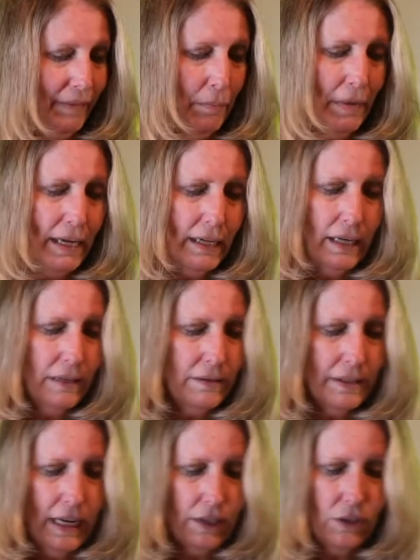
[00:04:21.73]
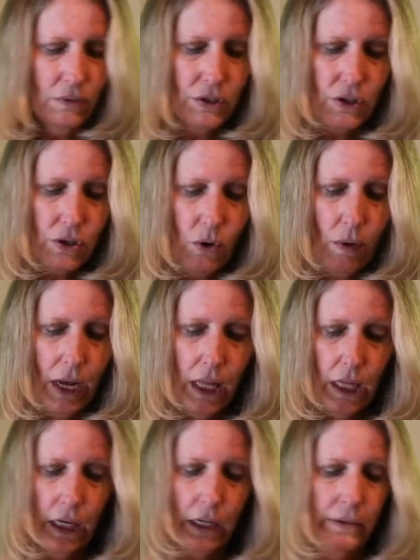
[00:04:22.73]
My card's not doing so well
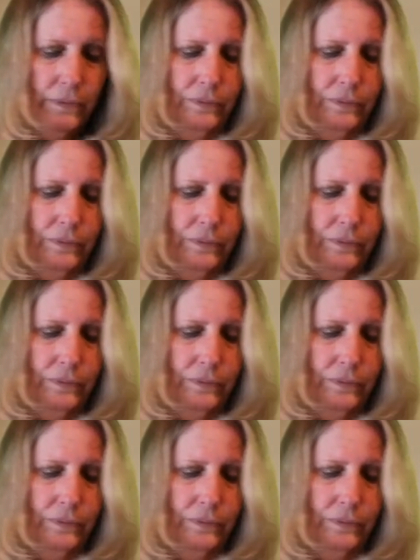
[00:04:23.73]
here.